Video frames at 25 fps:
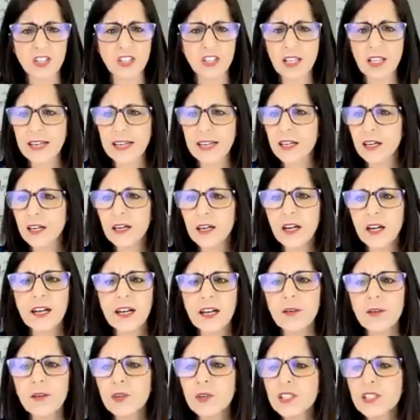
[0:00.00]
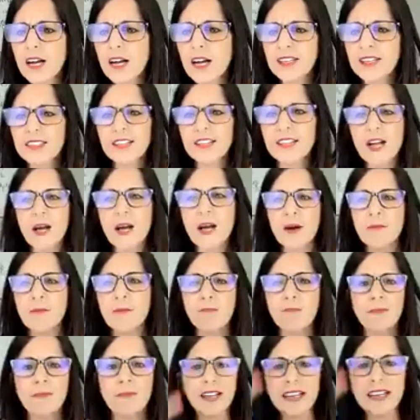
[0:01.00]
Like we're talking
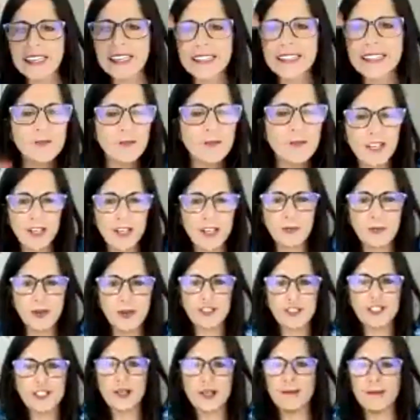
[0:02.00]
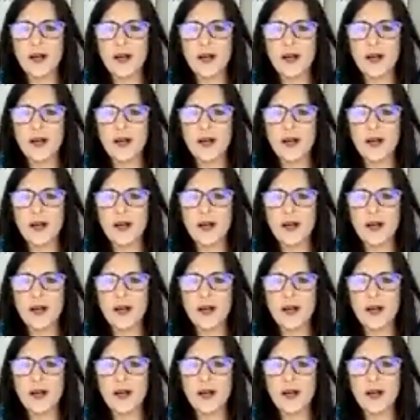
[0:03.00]
in in worship.